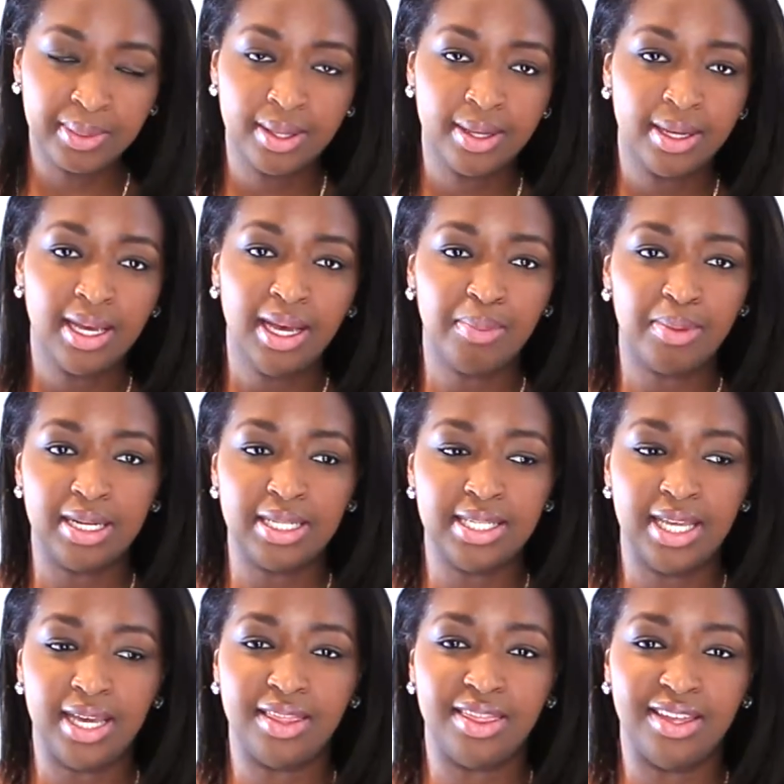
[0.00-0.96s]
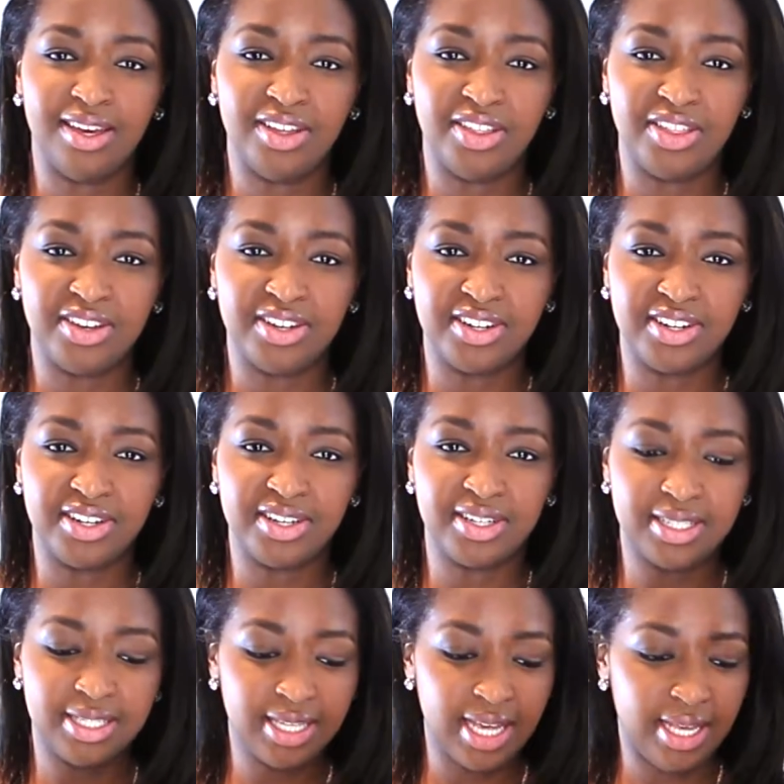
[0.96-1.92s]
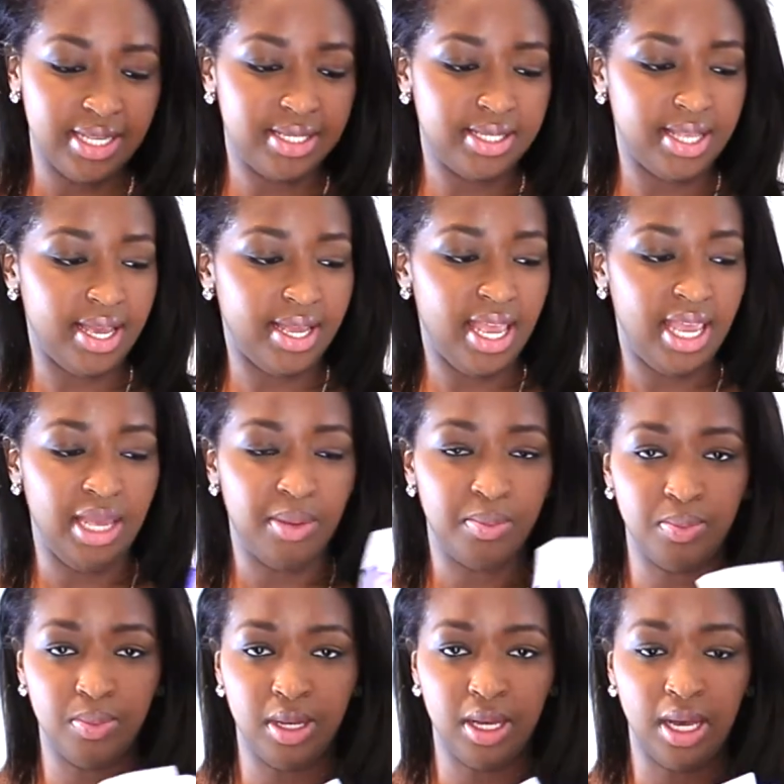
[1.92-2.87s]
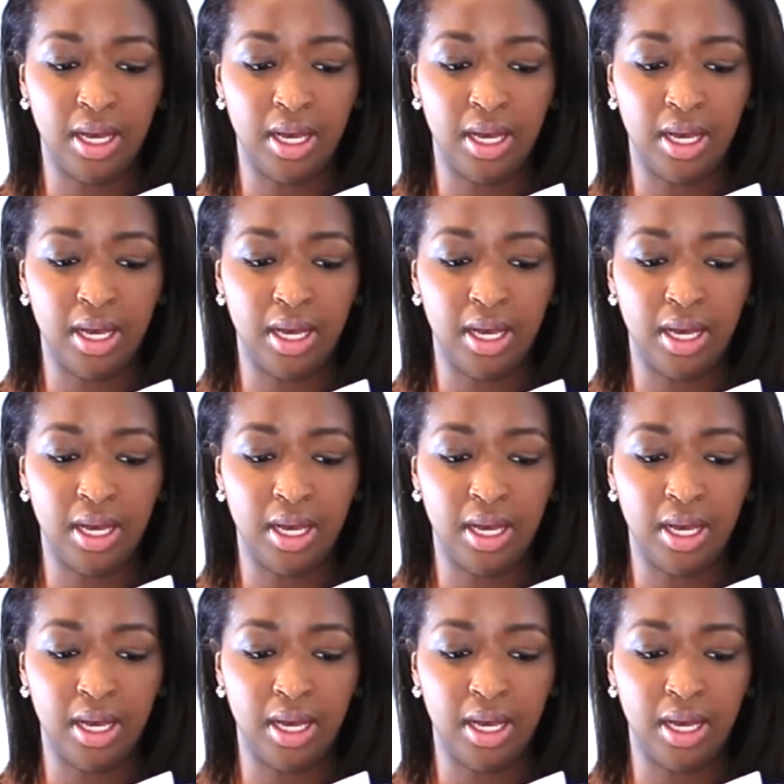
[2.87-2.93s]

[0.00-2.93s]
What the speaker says: I'm gonna take the other test that came